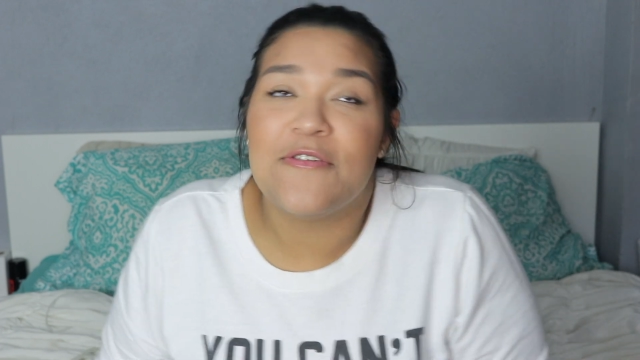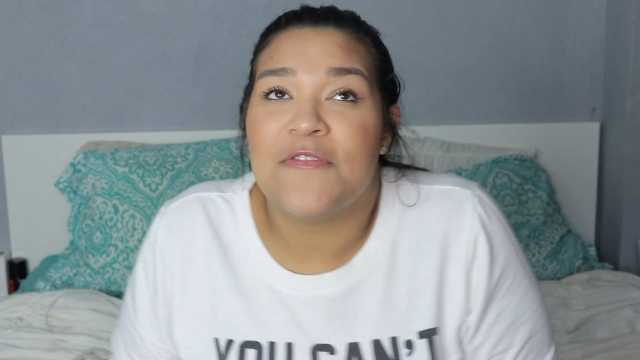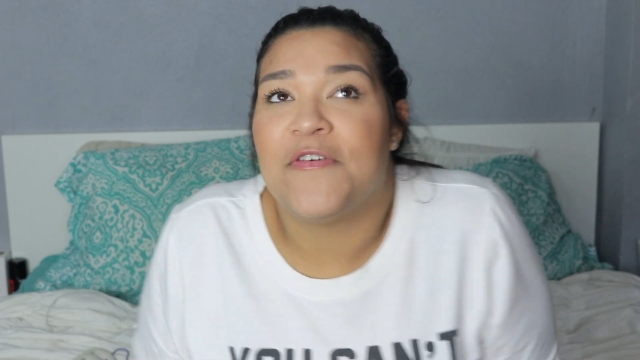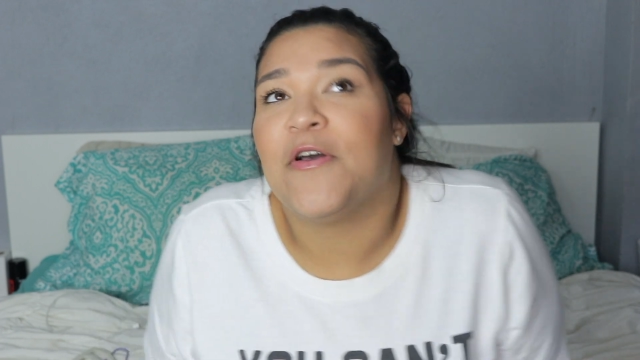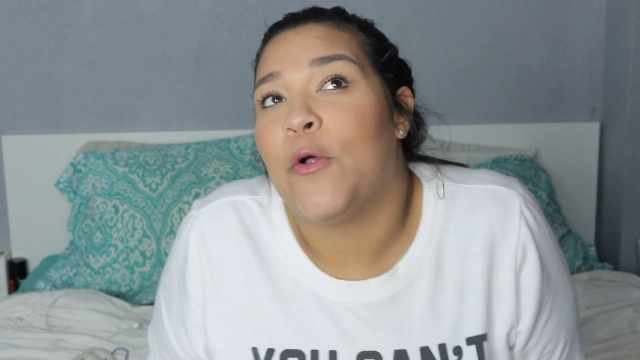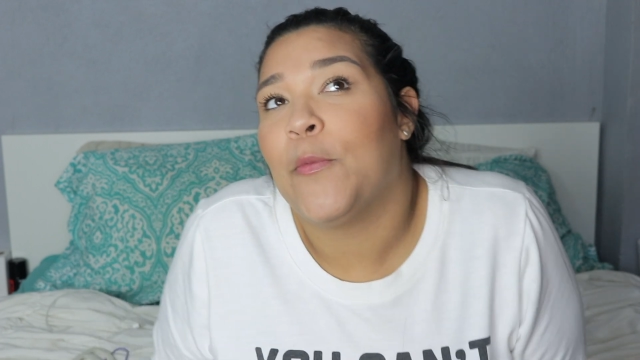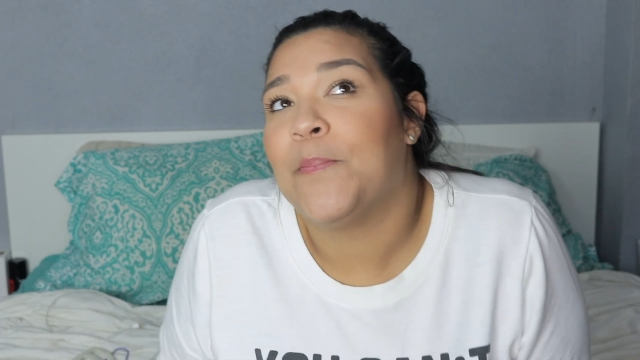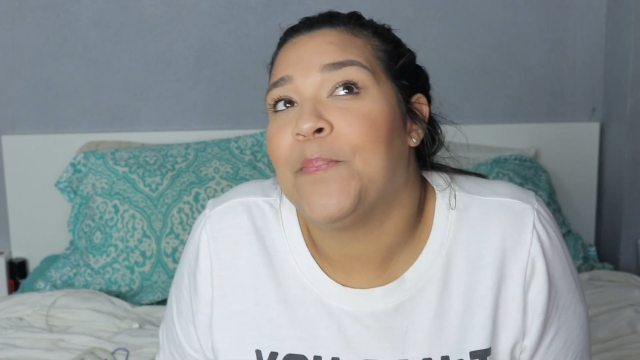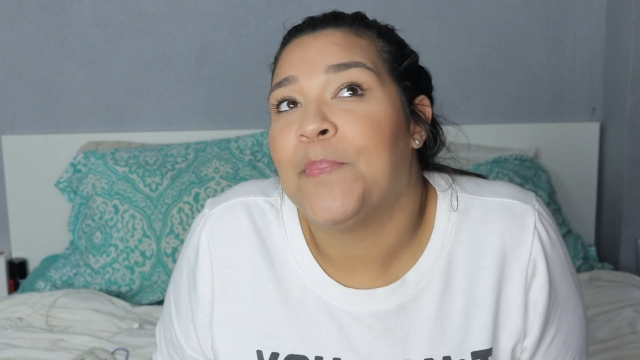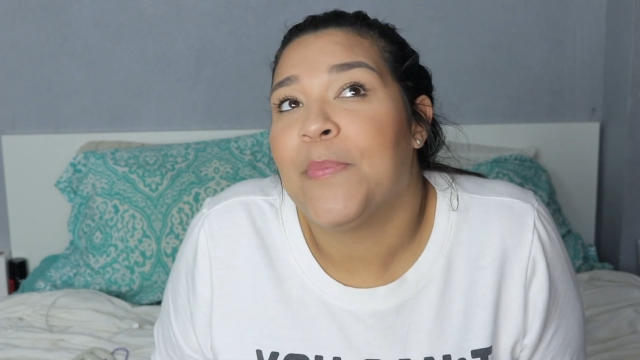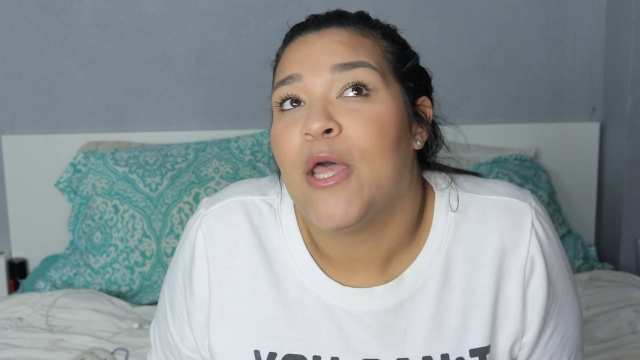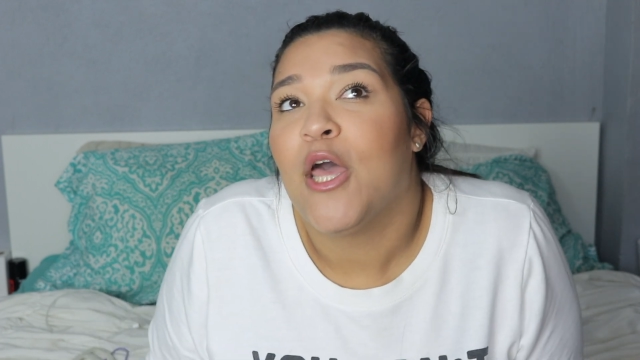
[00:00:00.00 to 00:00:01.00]

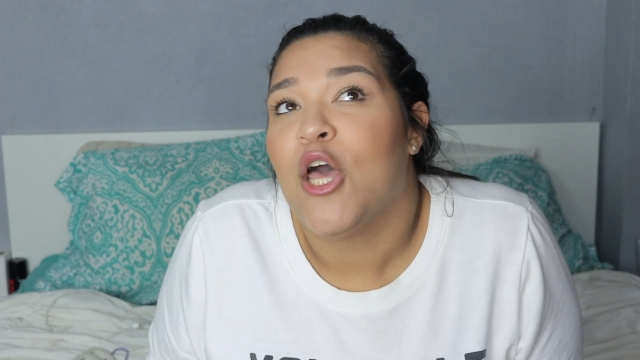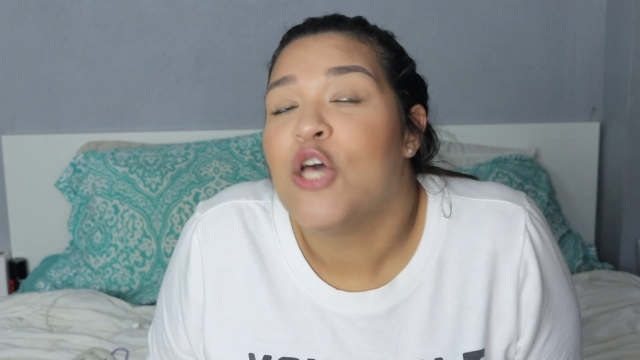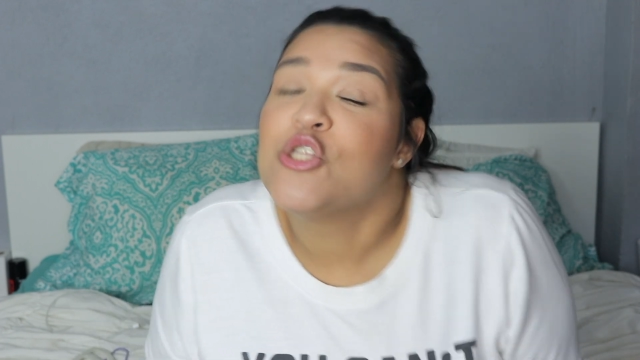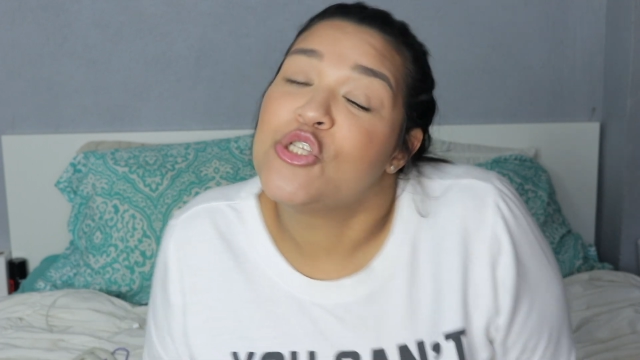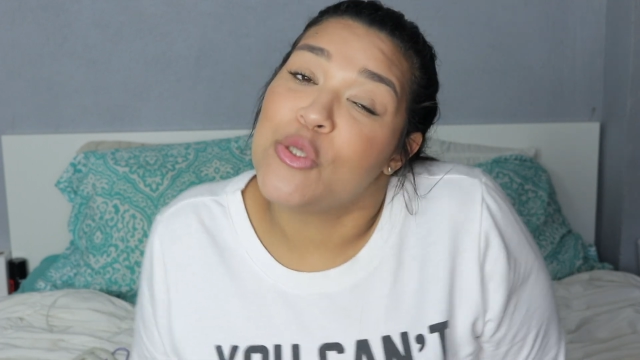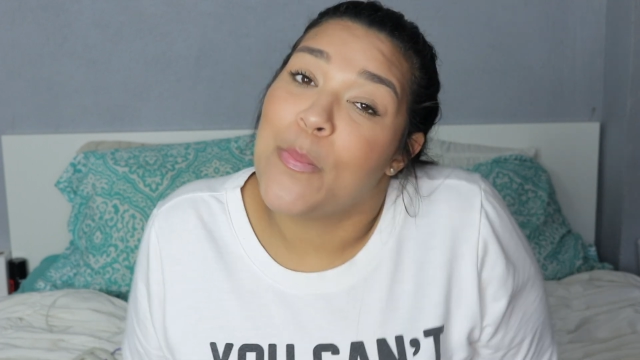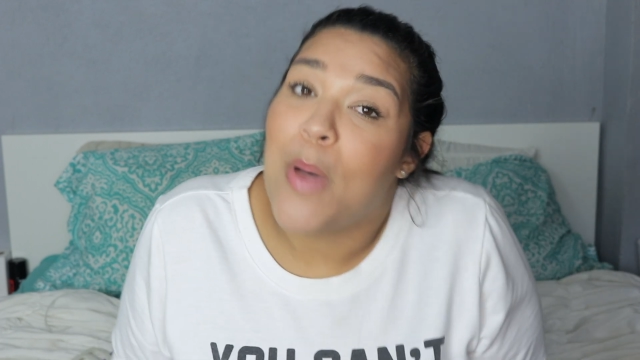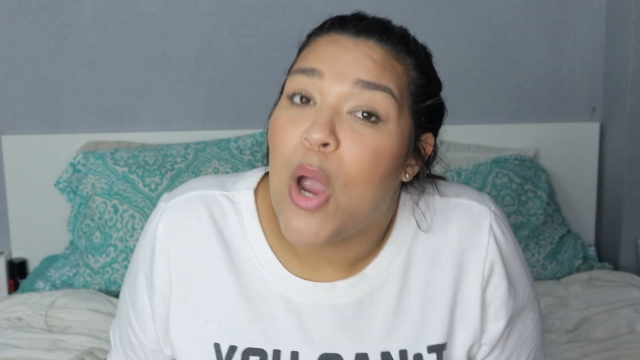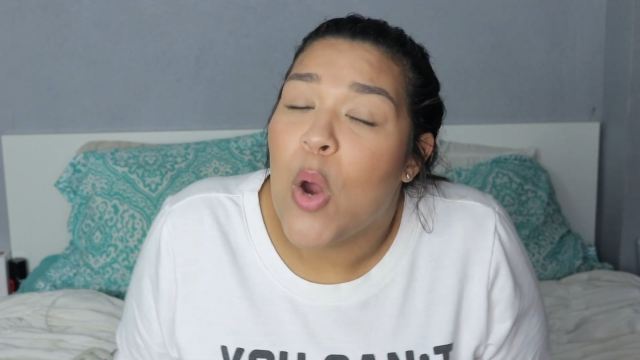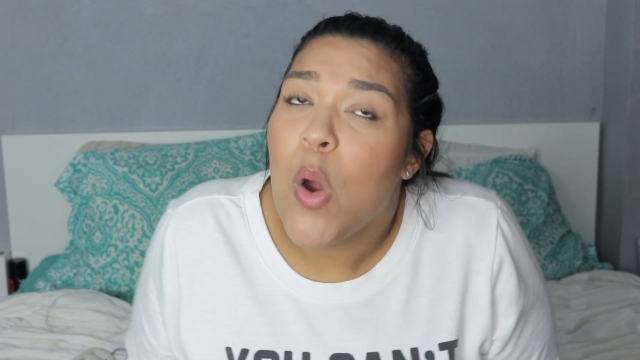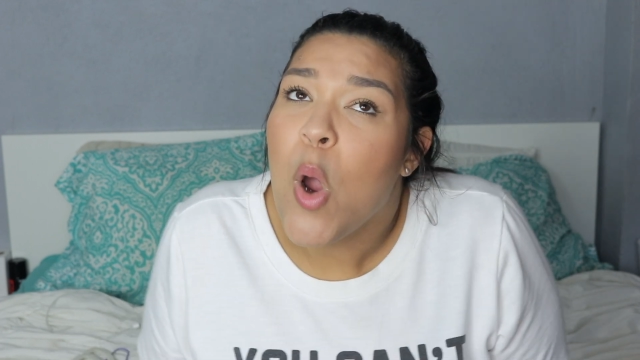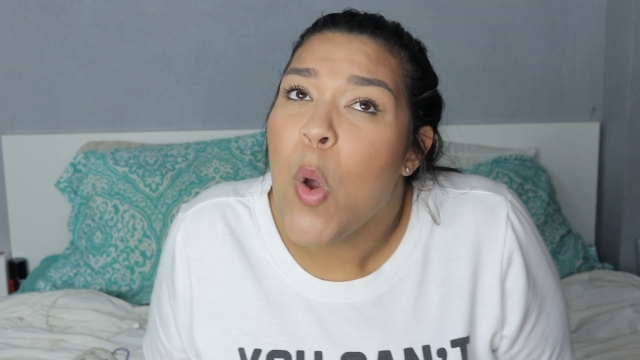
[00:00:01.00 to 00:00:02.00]
film
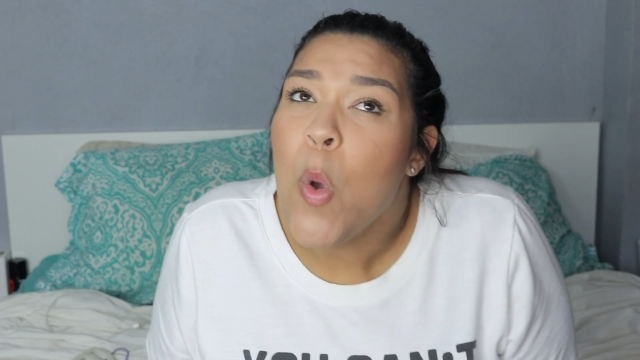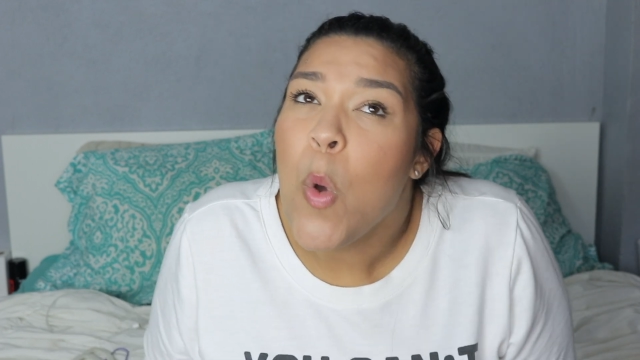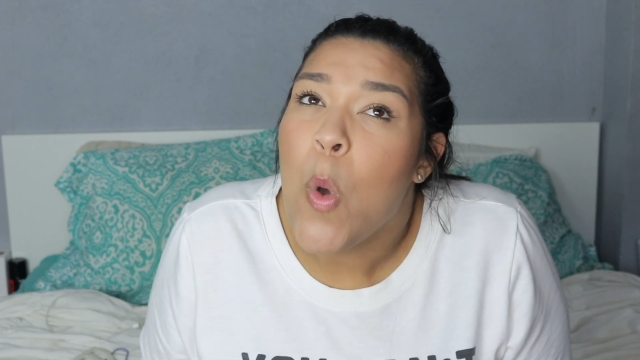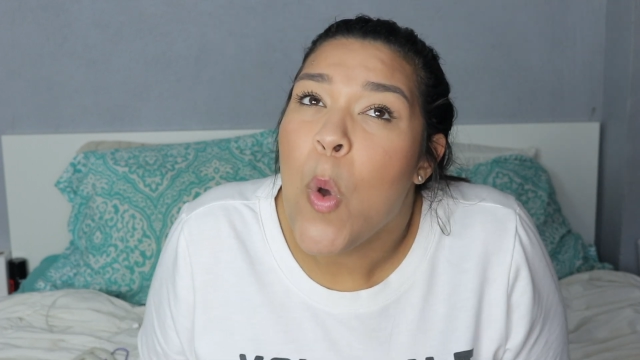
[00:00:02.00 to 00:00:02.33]
tomorrow.